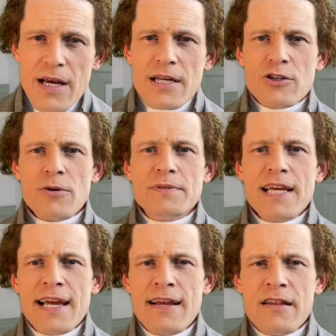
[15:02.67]
to
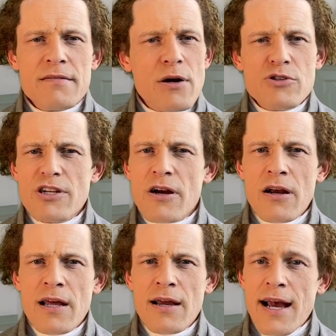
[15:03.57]
obtain the most
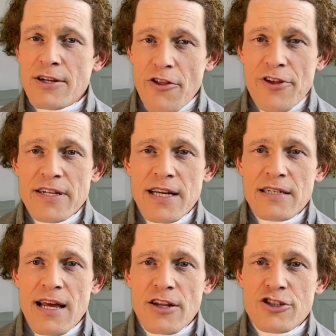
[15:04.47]
early and authentic
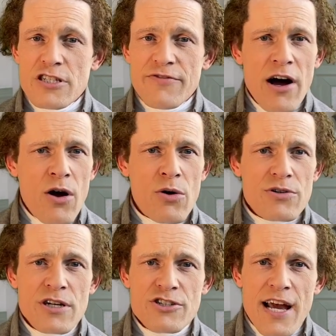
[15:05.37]
intelligence of all
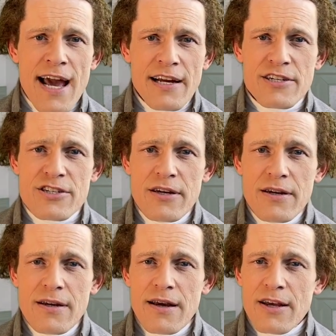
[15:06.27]
such acts
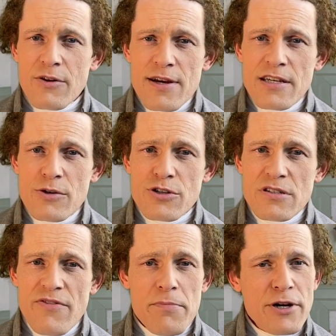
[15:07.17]
and resolutions
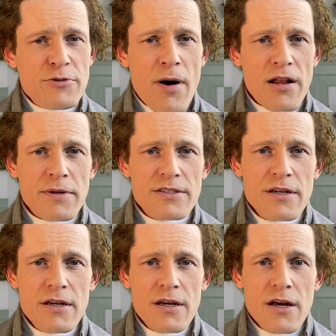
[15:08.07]
of the British Parliament,
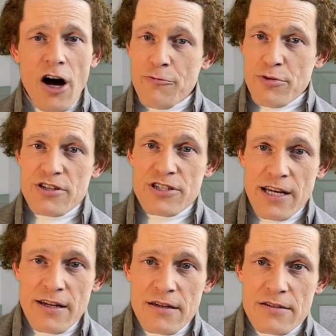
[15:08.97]
of
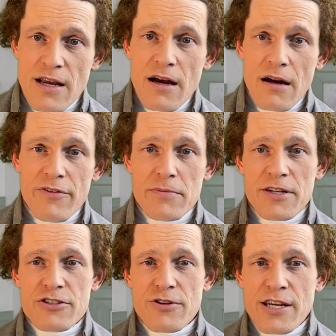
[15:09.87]
proceedings, of
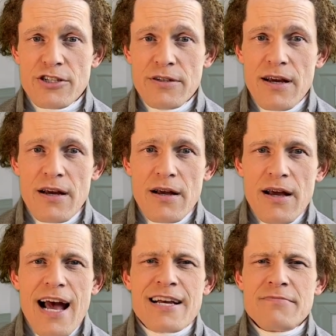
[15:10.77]
administration
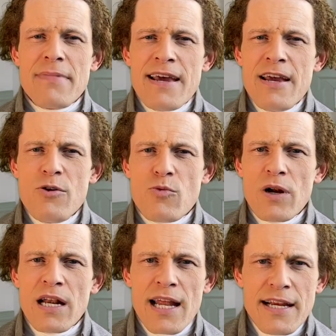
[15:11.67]
as may
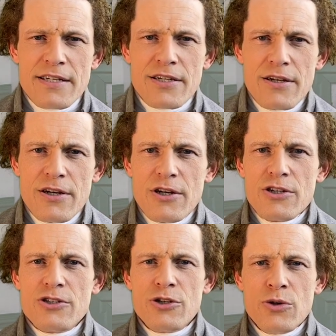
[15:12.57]
relate
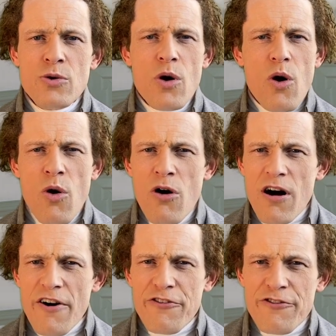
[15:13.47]
to or
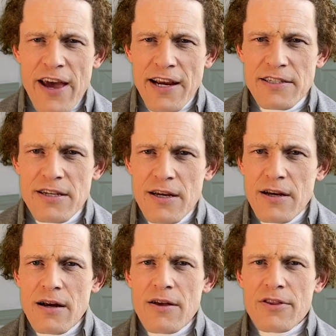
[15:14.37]
affect
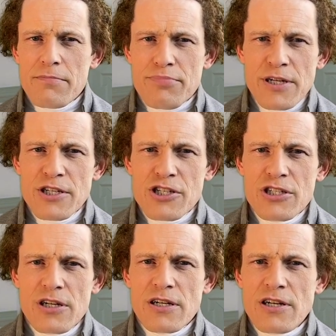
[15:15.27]
the British
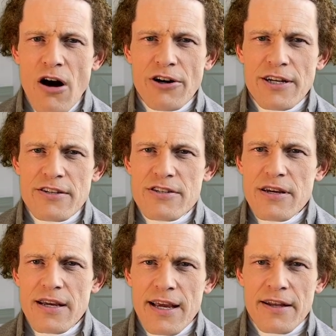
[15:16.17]
colonies
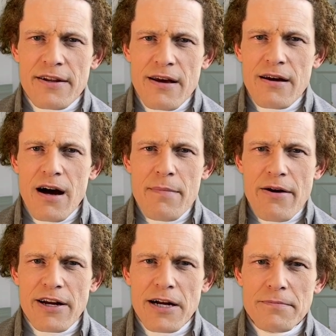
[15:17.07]
in
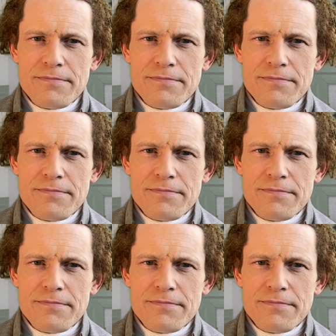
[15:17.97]
America,